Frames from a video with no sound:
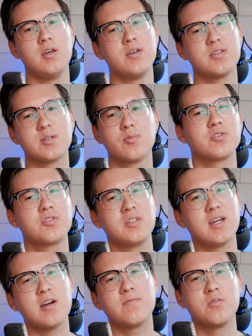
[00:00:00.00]
Similar to
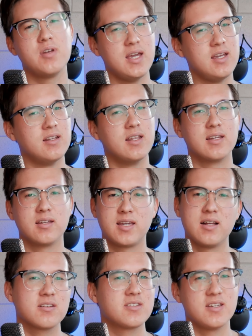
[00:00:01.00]
the iPhone 8 and
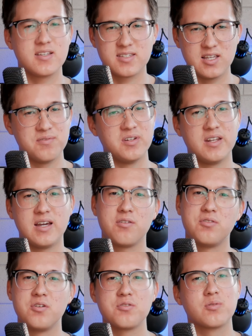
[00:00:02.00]
Galaxy S7 and how
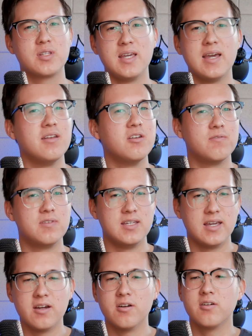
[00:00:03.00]
those were the end of
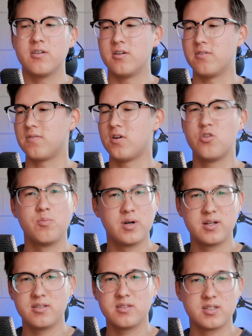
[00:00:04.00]
the era of home
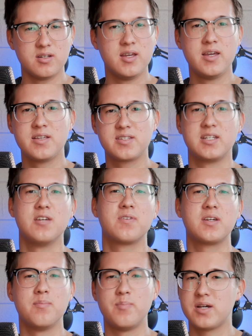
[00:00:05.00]
buttons and
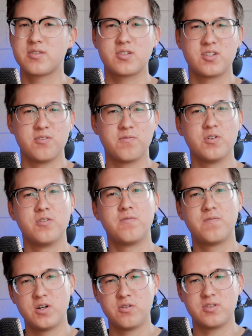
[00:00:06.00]
significant bezels on the front of
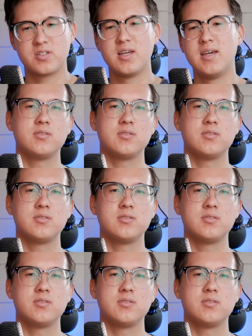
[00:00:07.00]
phones,